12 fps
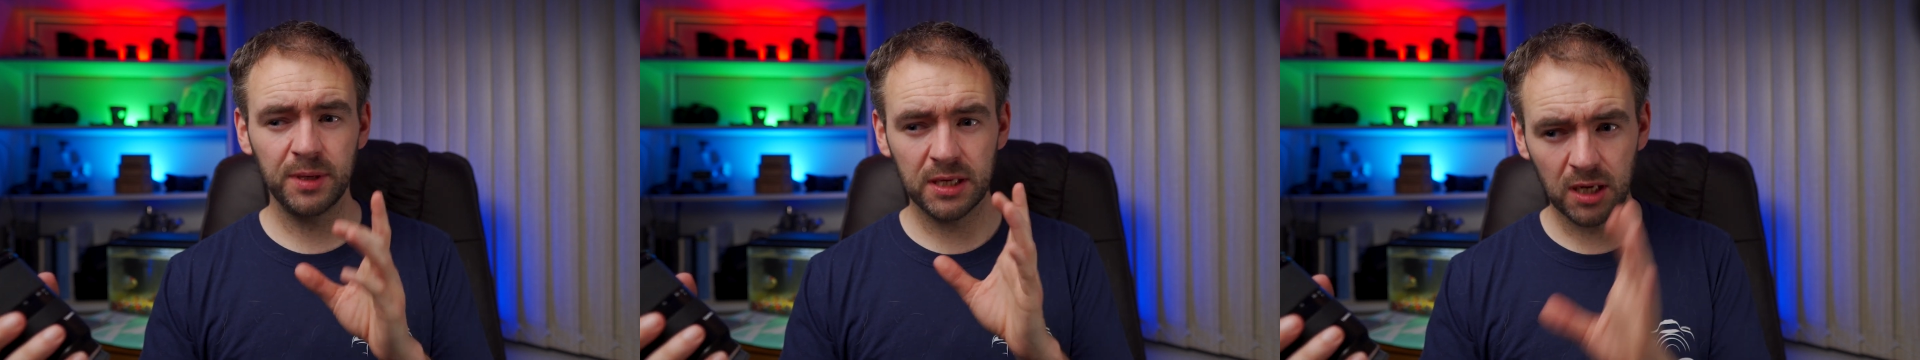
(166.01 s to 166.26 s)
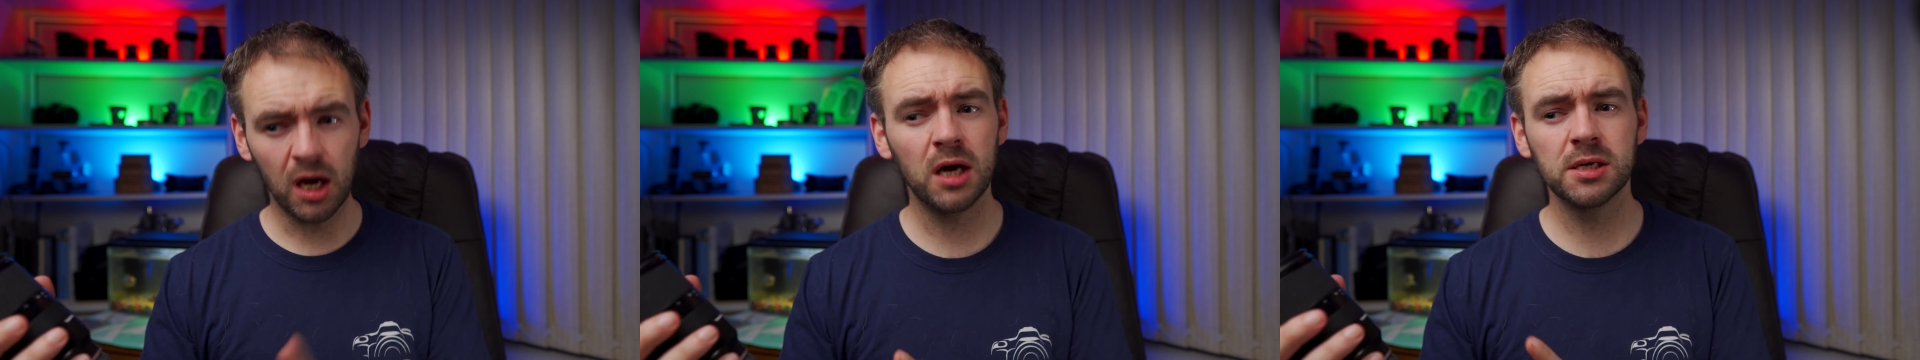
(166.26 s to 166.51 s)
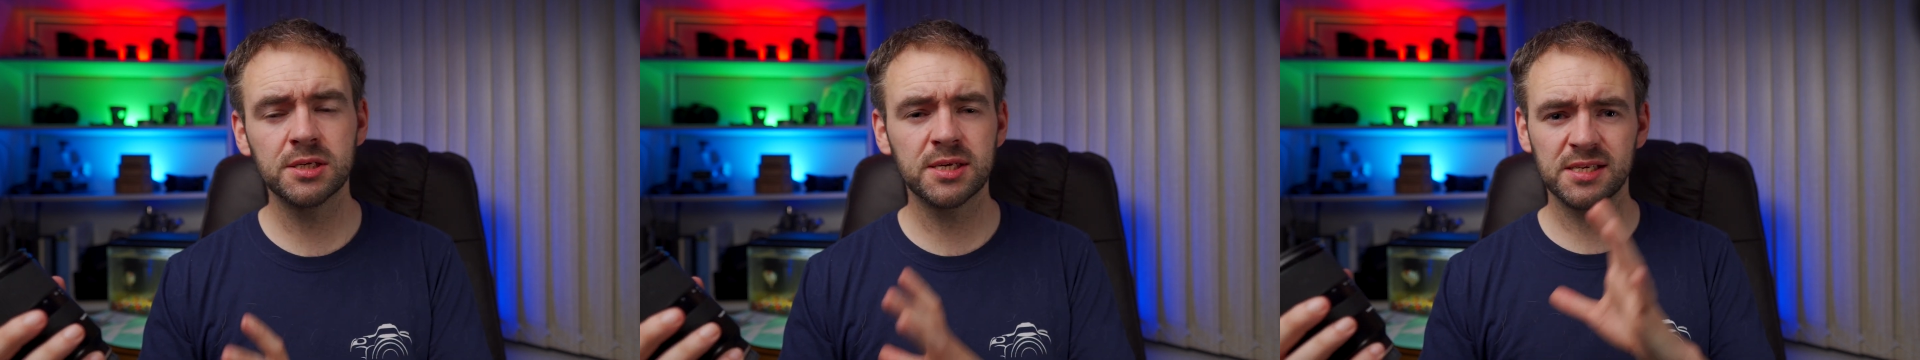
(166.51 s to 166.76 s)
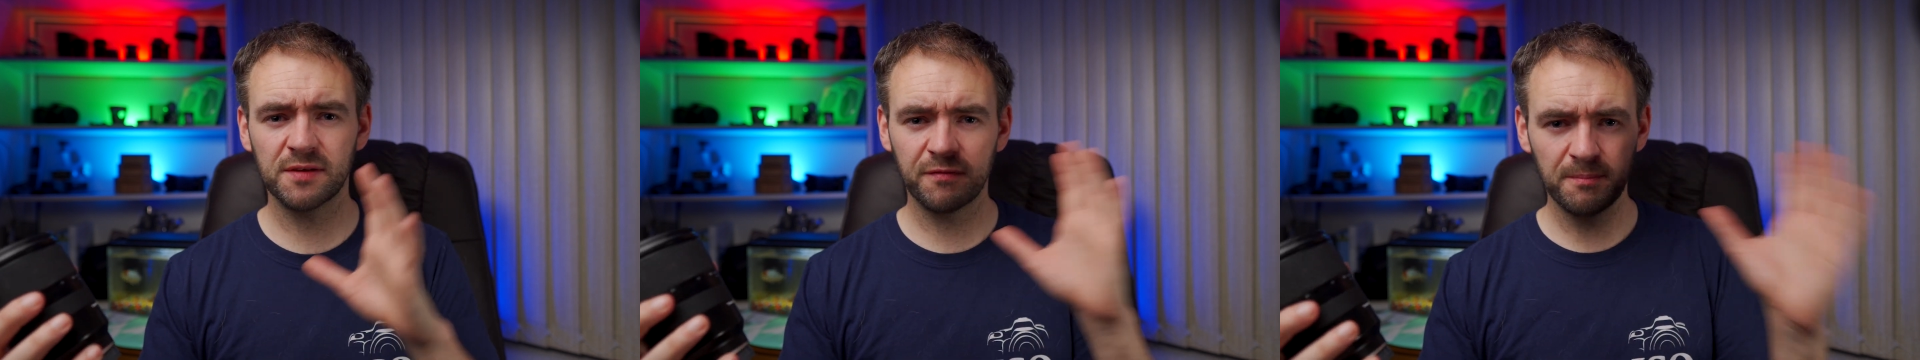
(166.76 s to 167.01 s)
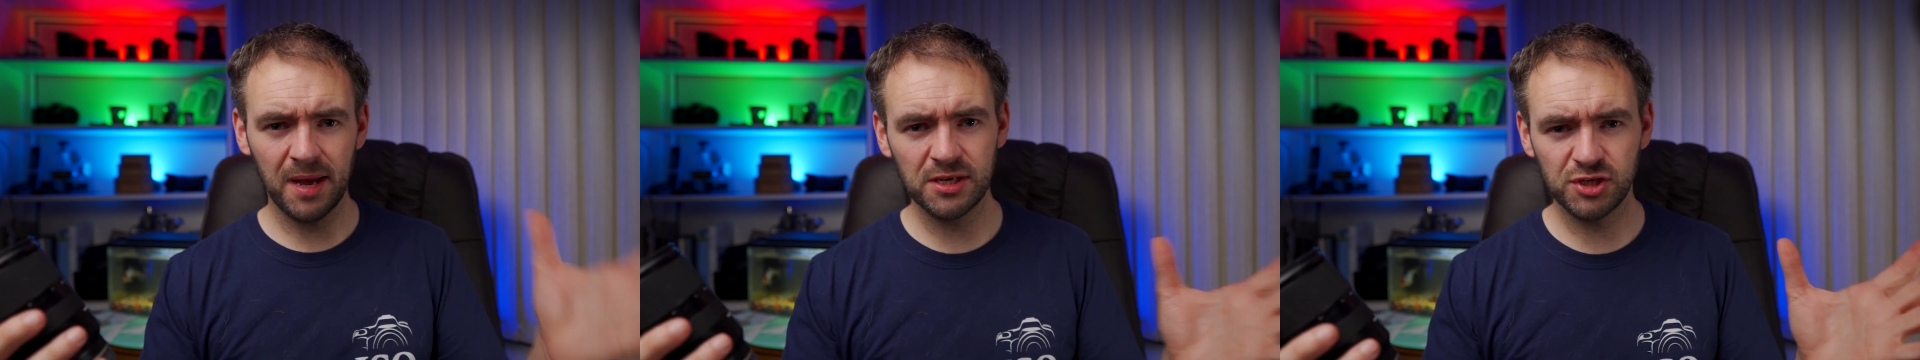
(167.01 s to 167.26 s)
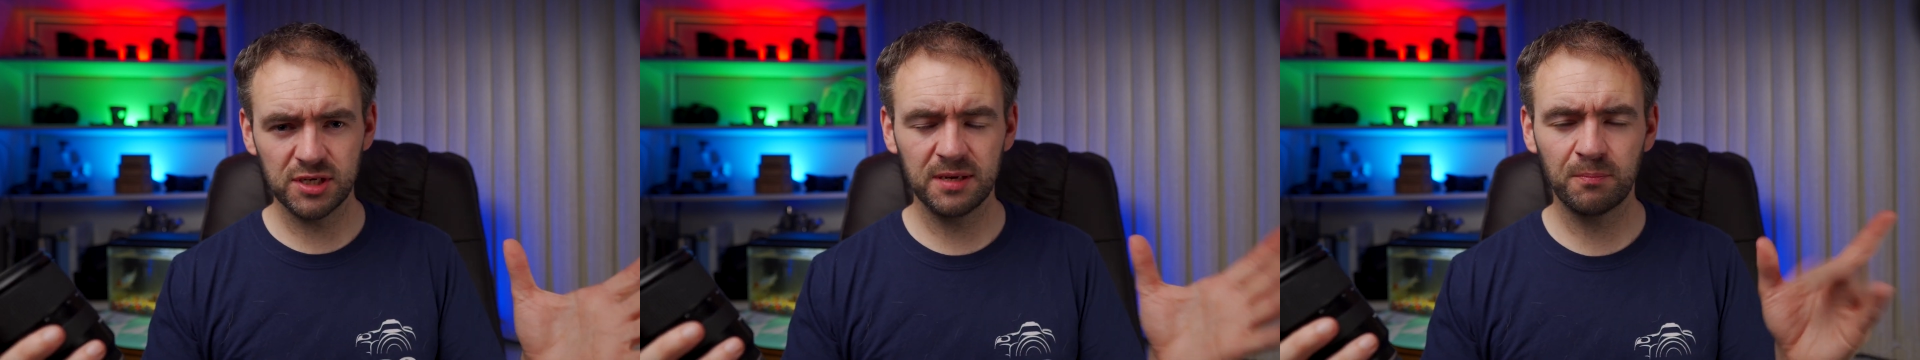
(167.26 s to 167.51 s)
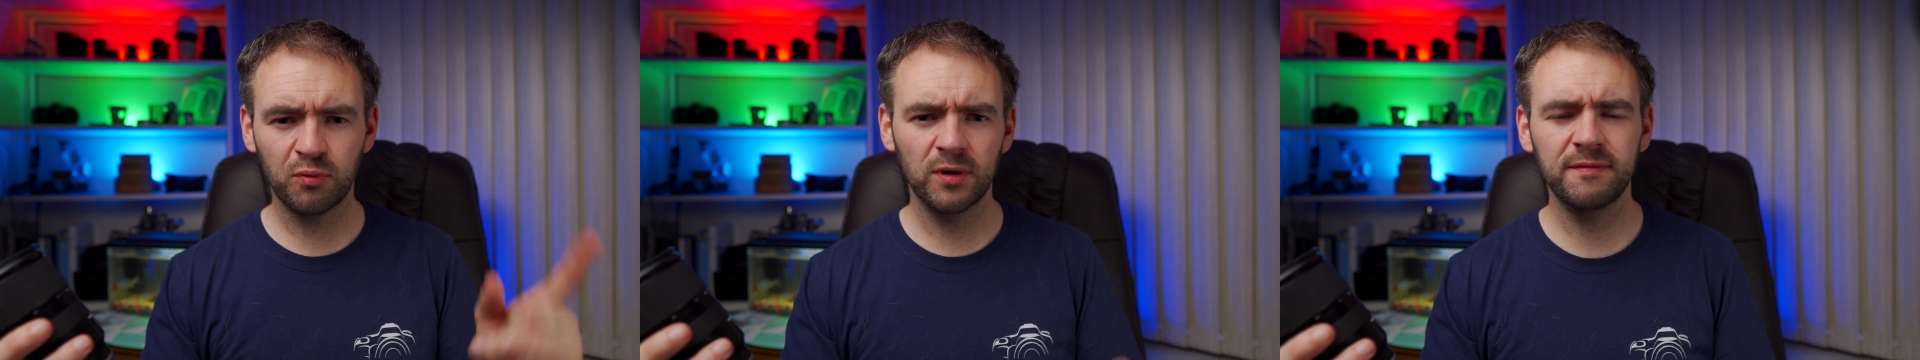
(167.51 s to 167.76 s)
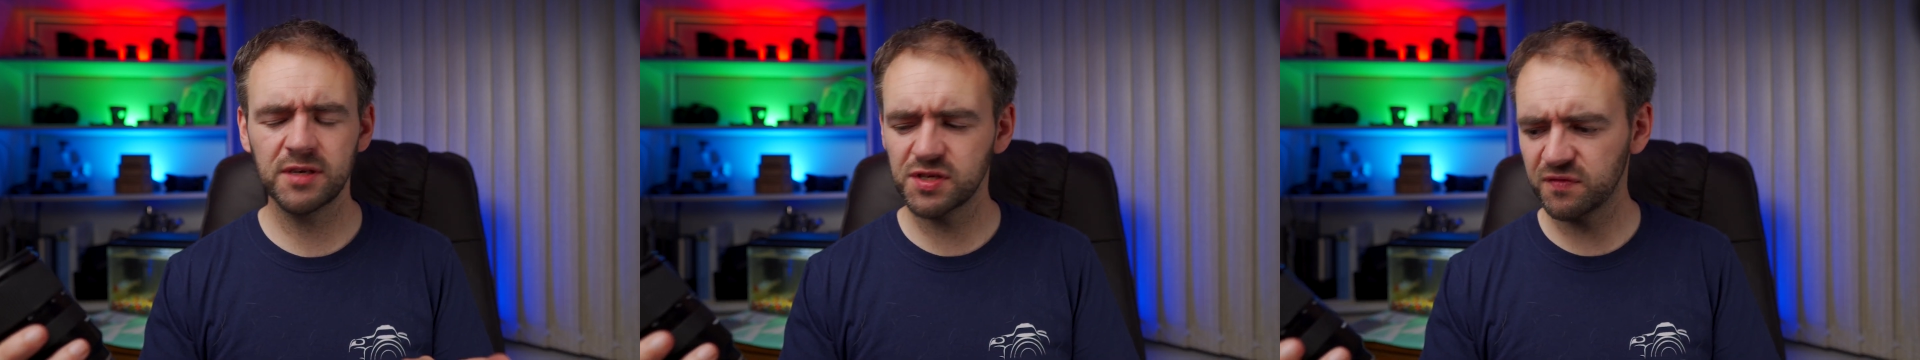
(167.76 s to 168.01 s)
because, as I've mentioned in
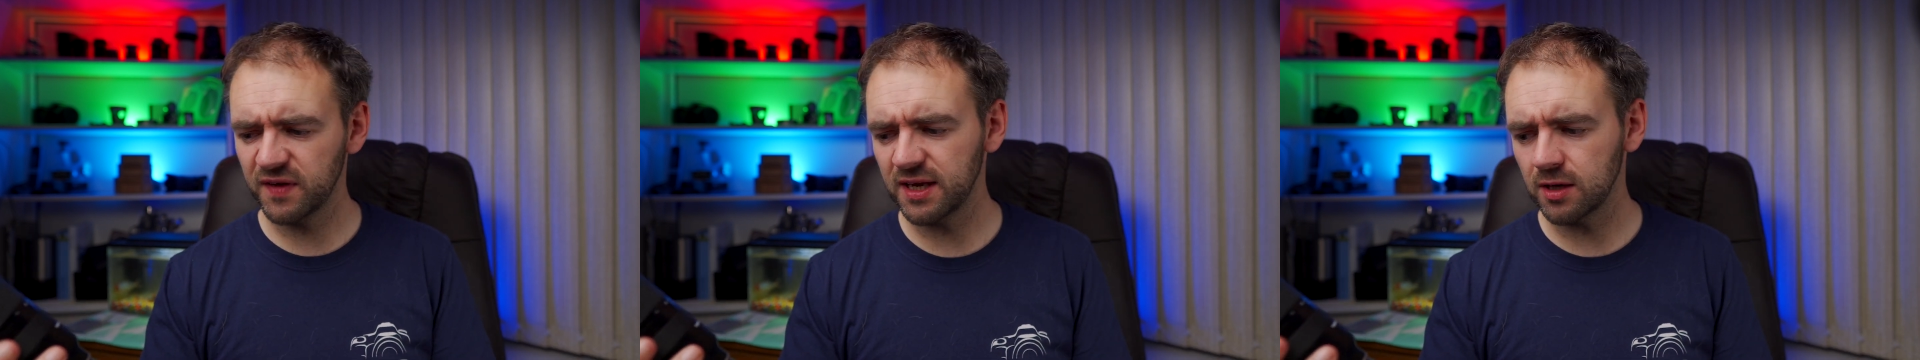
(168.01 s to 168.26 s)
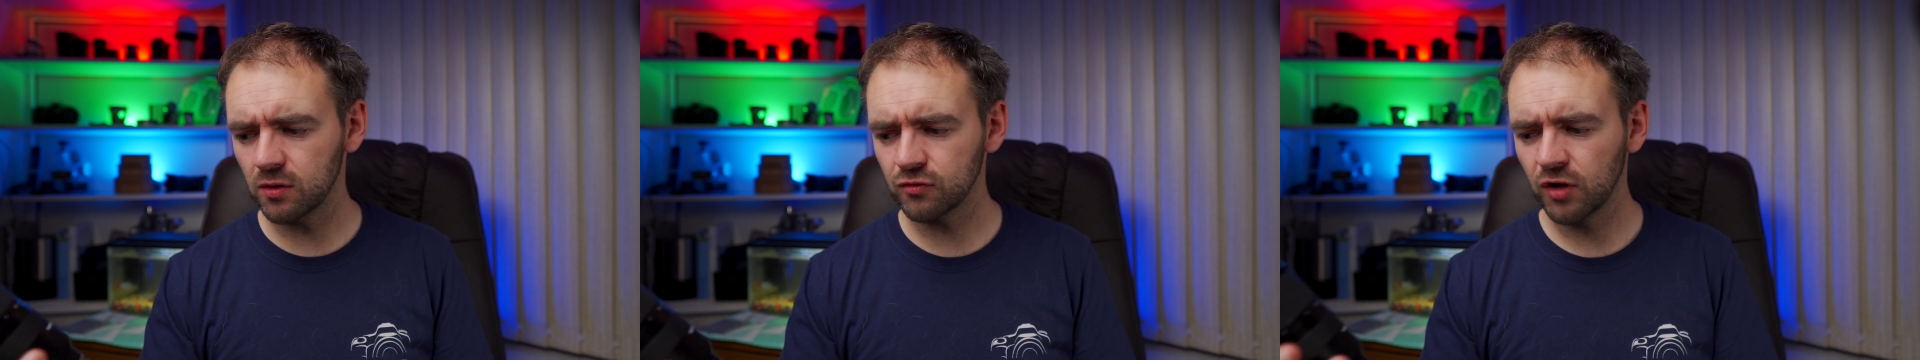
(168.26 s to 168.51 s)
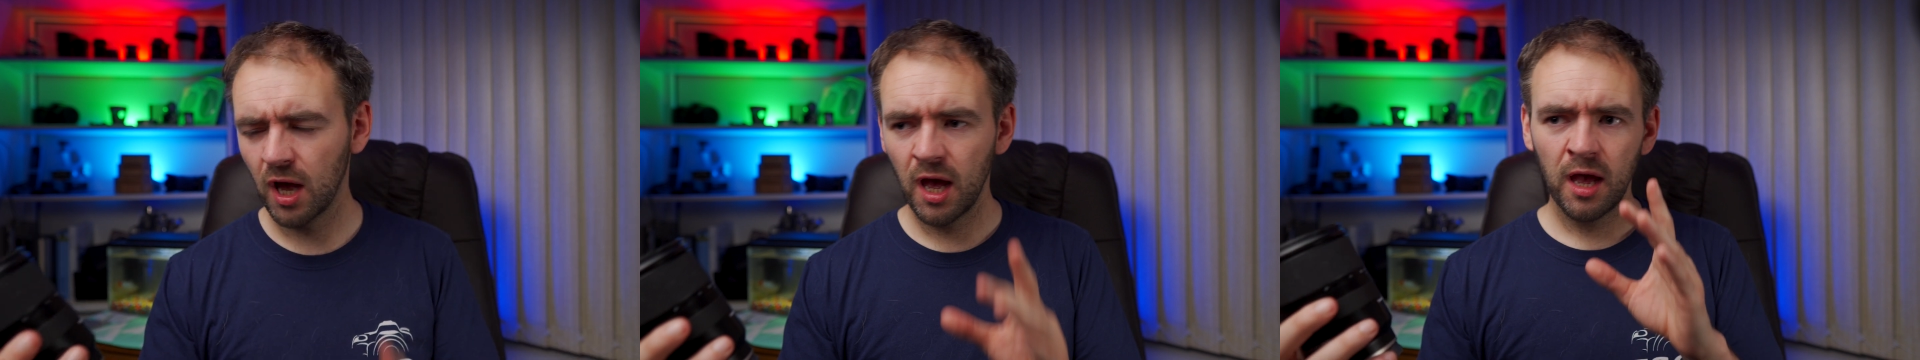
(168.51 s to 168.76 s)
previous videos,